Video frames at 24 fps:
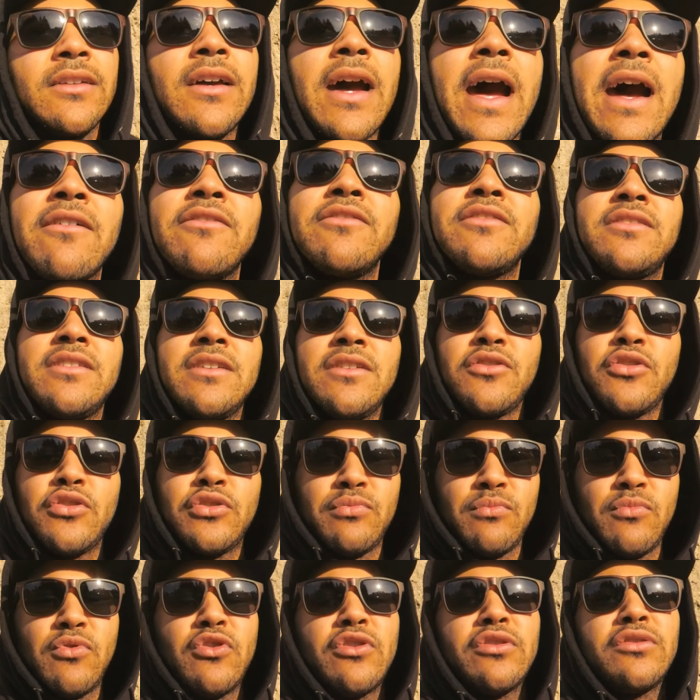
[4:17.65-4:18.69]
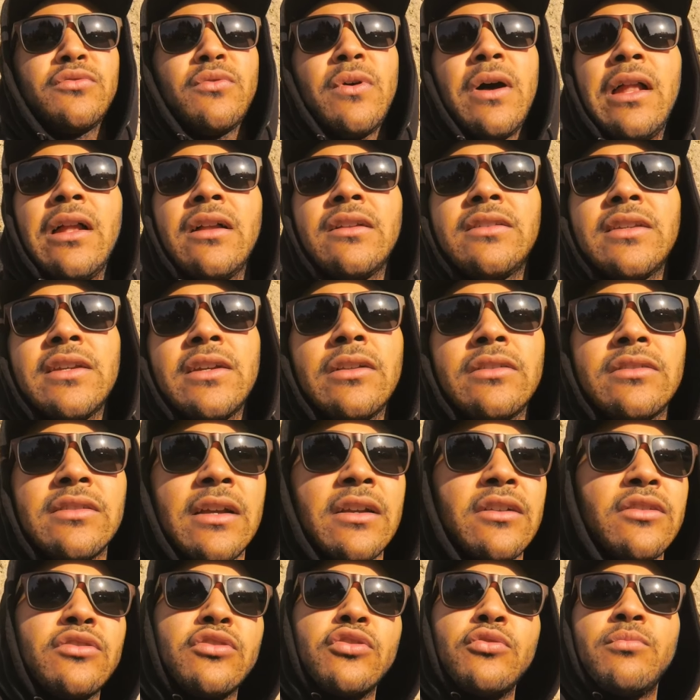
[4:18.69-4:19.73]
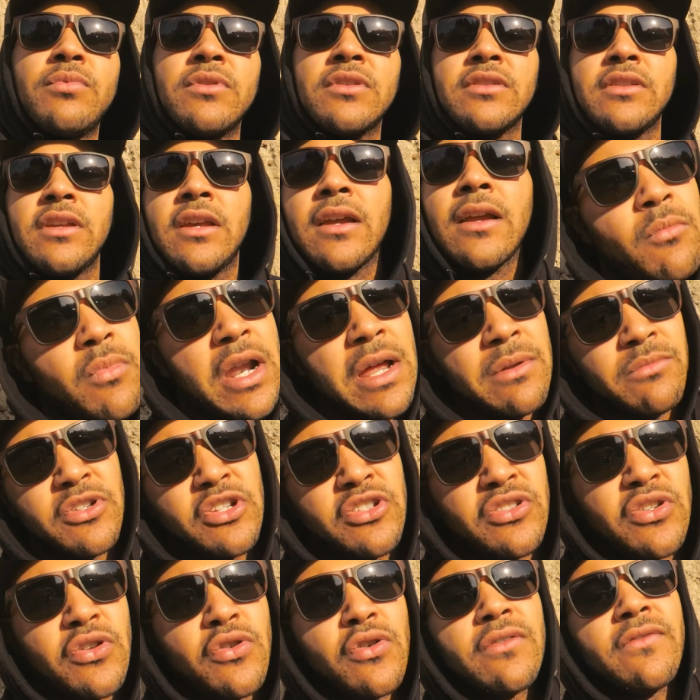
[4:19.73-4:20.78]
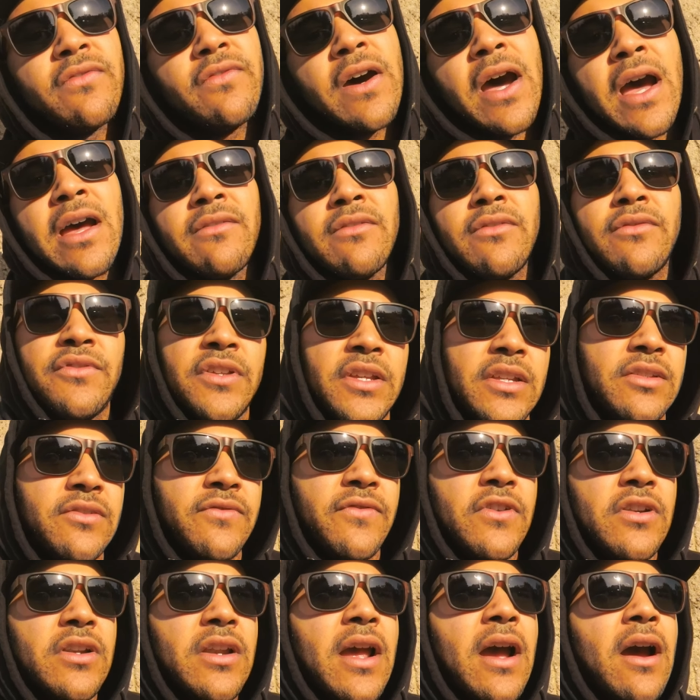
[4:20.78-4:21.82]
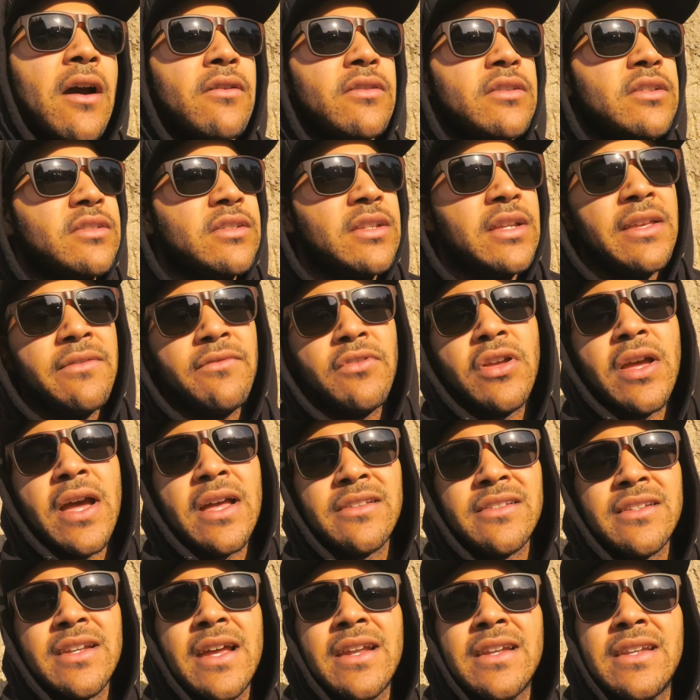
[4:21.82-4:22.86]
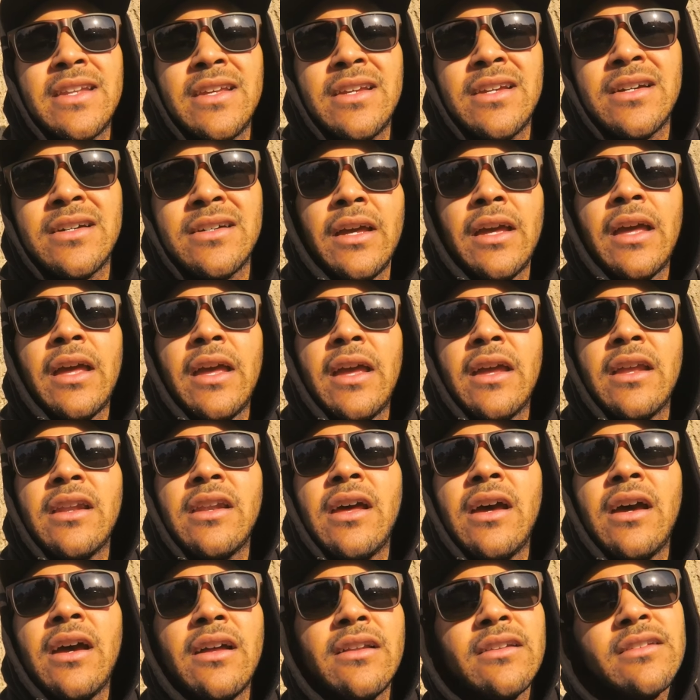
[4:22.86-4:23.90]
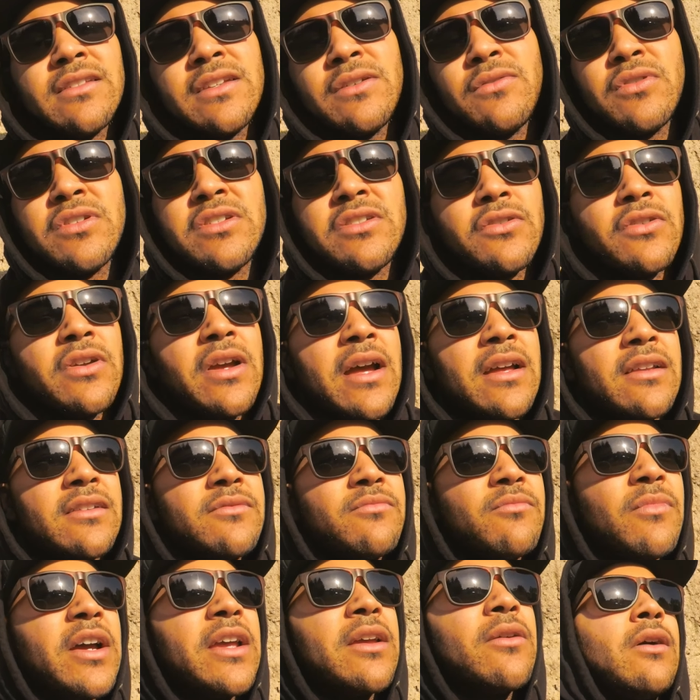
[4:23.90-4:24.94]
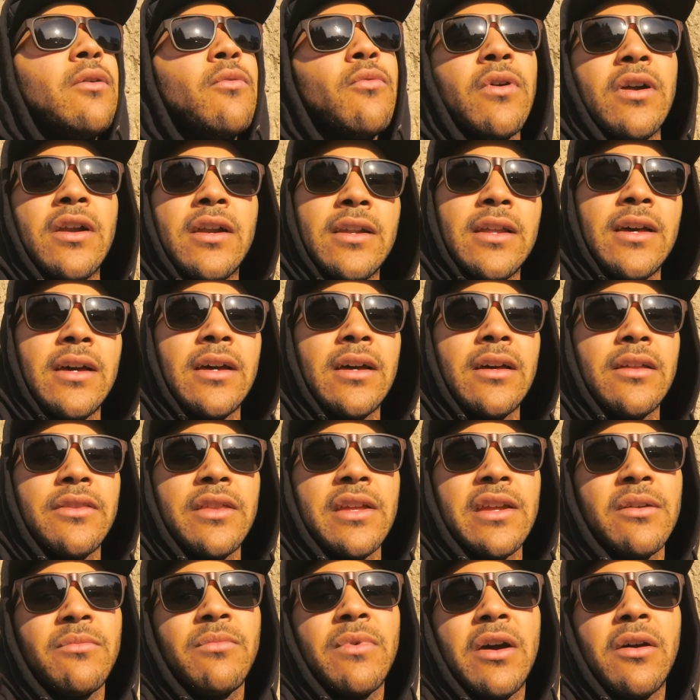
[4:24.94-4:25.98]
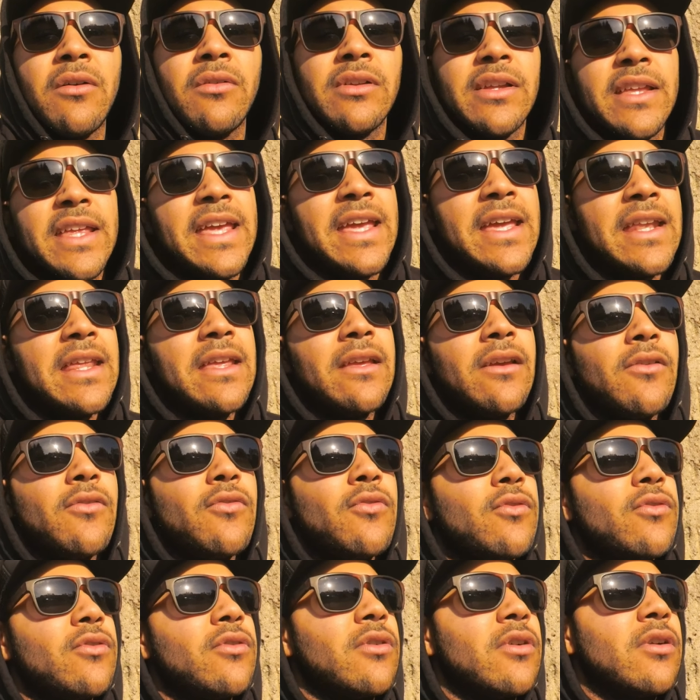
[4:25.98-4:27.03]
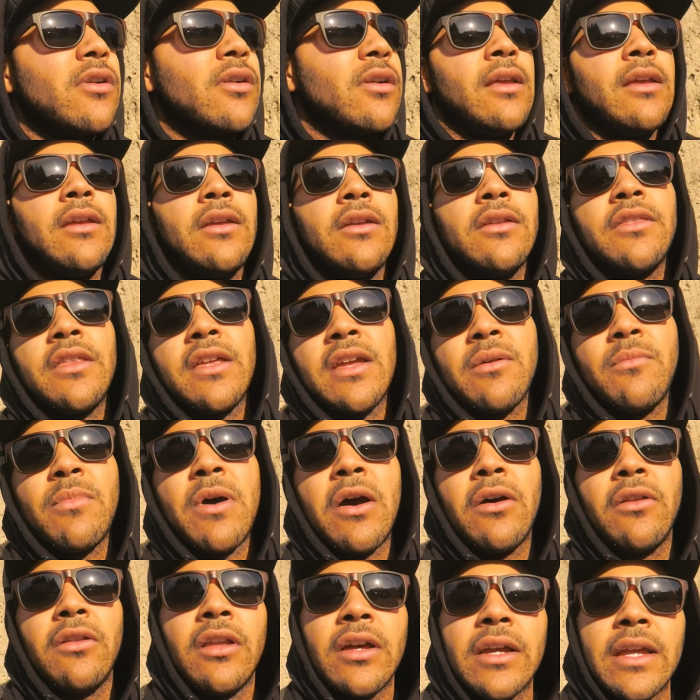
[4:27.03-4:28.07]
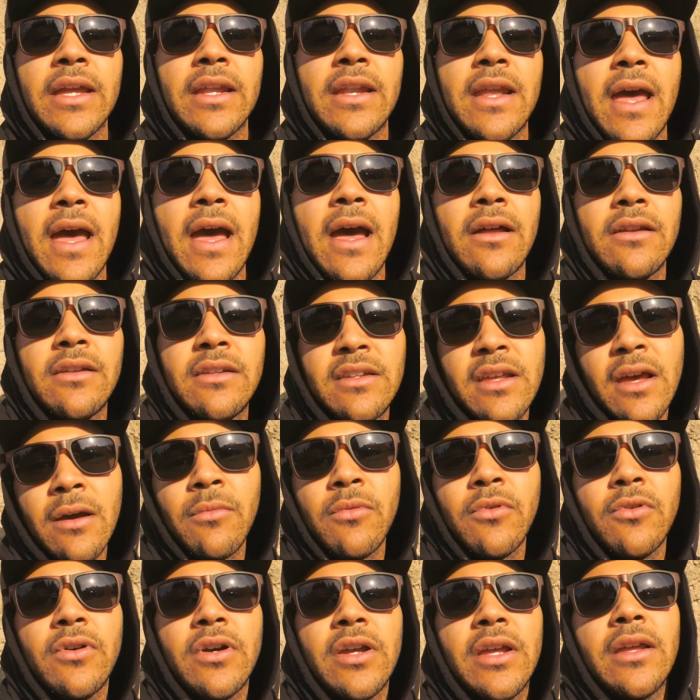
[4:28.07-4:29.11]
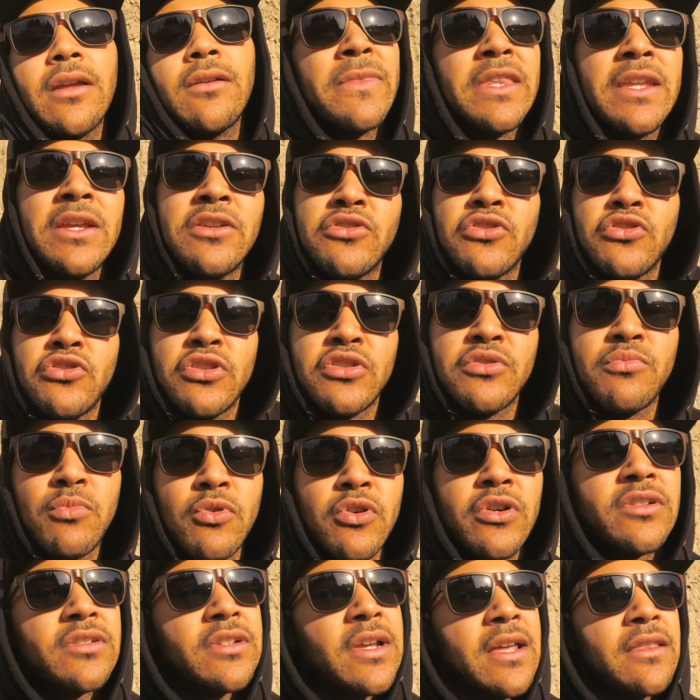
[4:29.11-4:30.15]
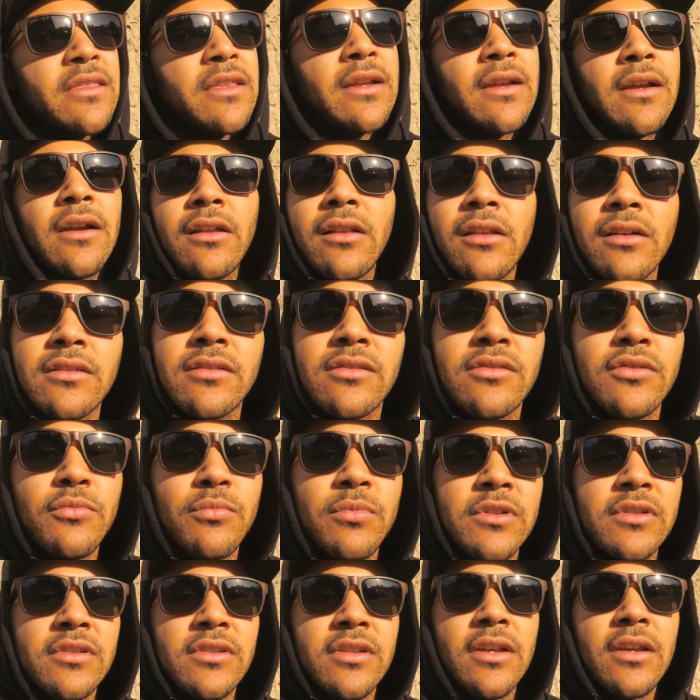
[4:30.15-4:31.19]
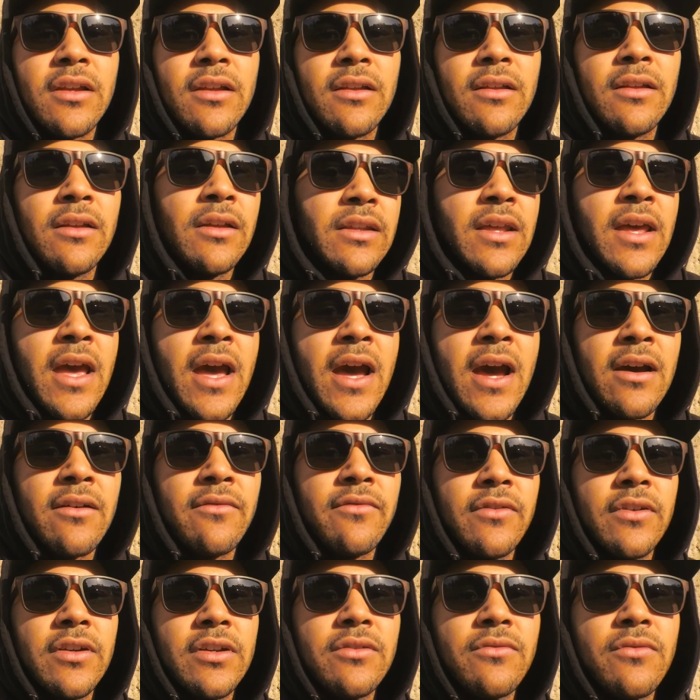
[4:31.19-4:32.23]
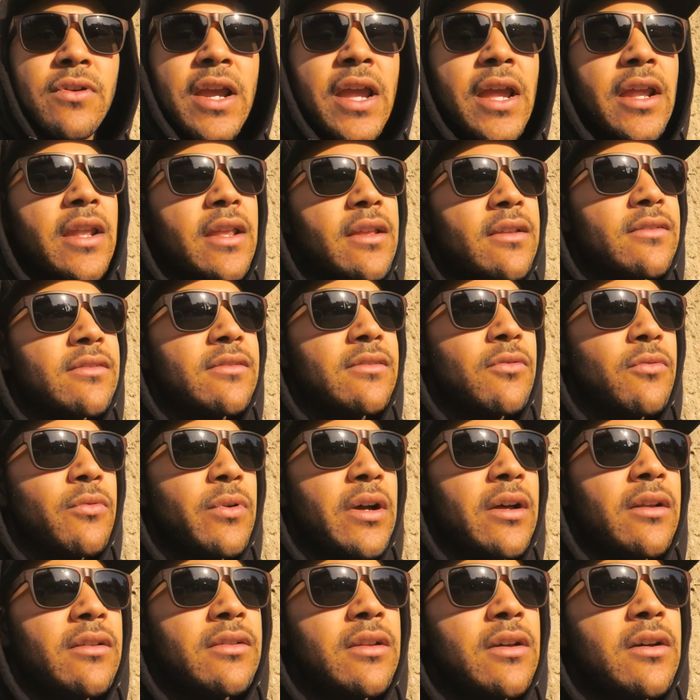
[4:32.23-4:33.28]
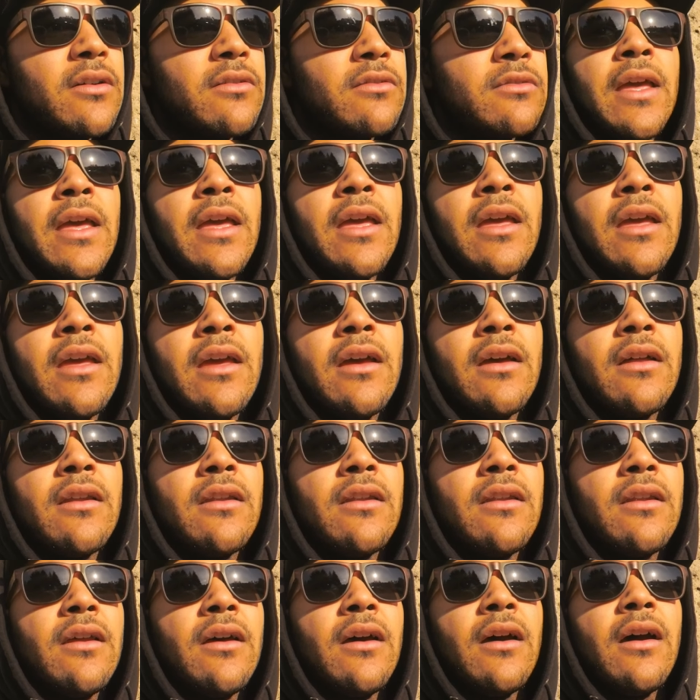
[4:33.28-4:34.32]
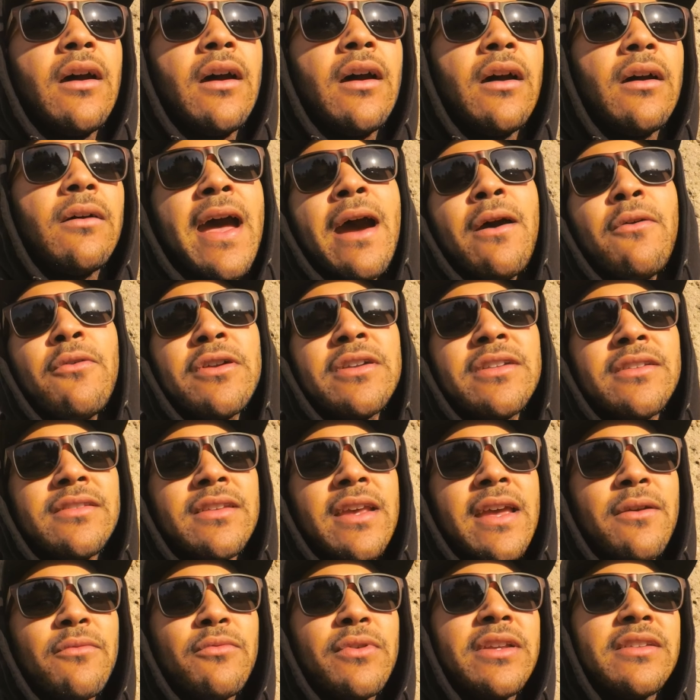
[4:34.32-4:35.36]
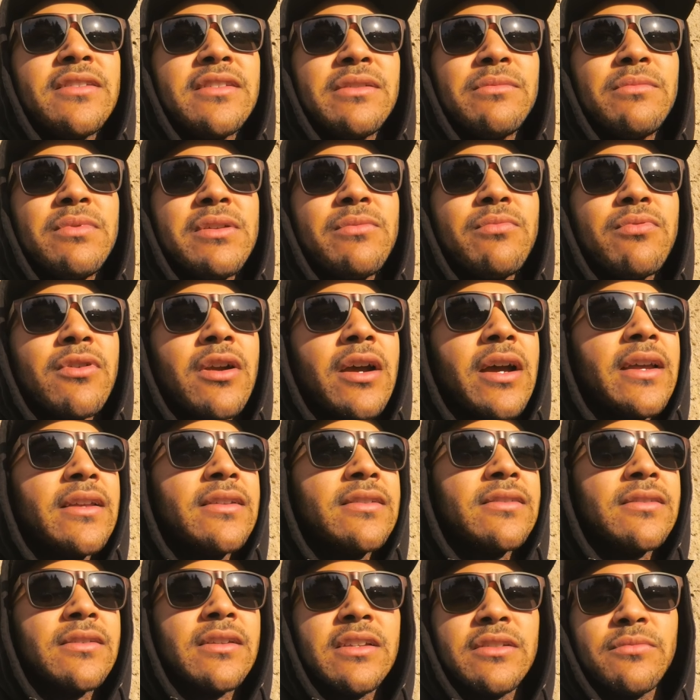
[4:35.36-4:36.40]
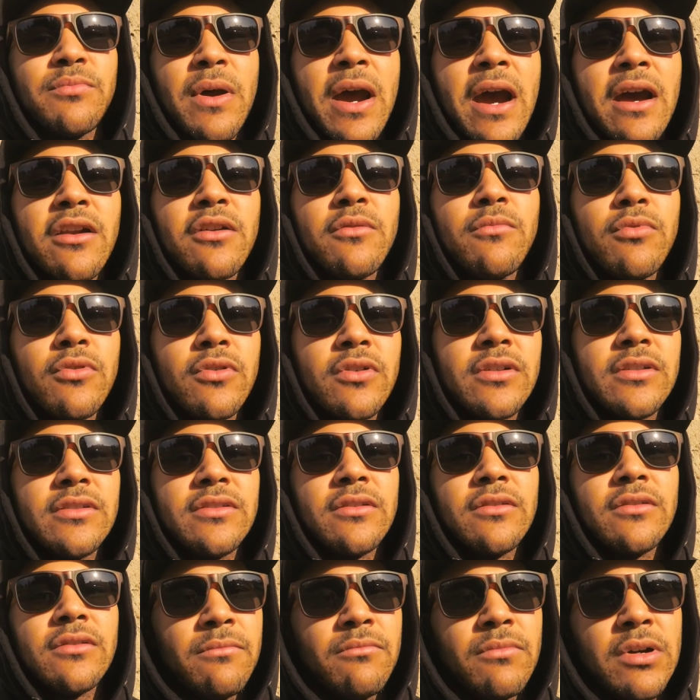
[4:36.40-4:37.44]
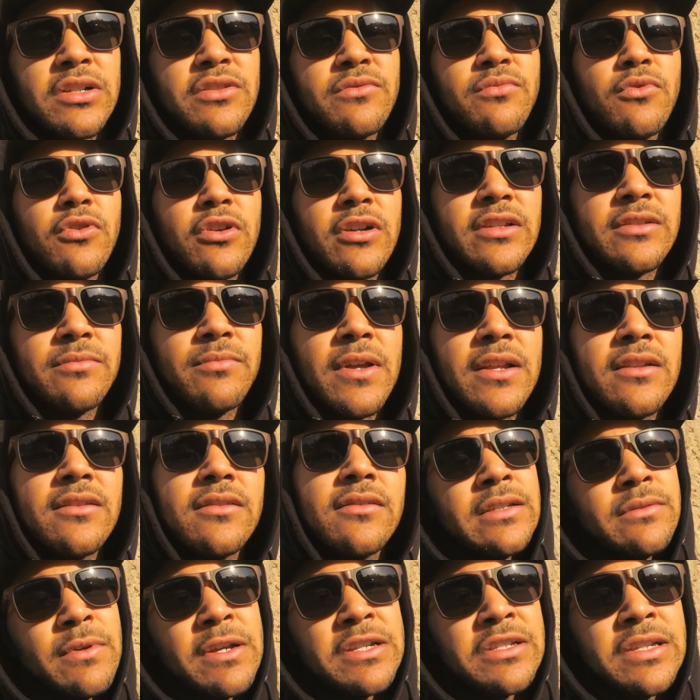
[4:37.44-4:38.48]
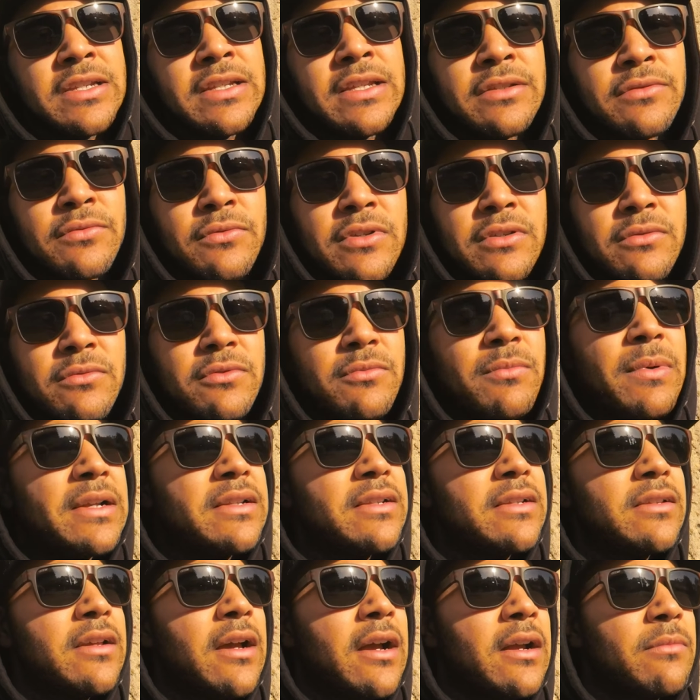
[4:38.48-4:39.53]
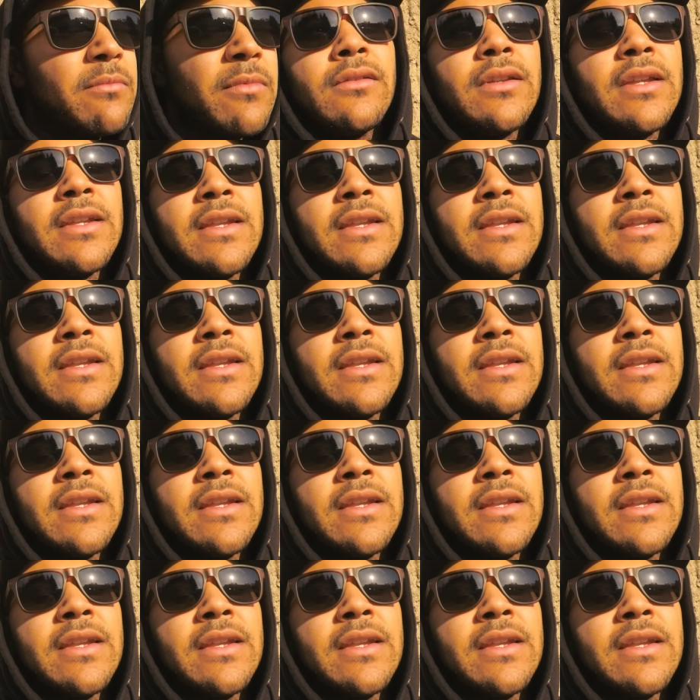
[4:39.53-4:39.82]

Obviously there's more swallowtails that are super sick, but I'm just doing 5 of each for now, just to give you guys an idea and see what you guys might want to think about getting, or you think about looking at demoing. These are just boards that I think look super sick. They have good ratings, they're well known, and I wouldn't say reasonably priced, because powder boards are much more expensive, especially this one we're about to talk about.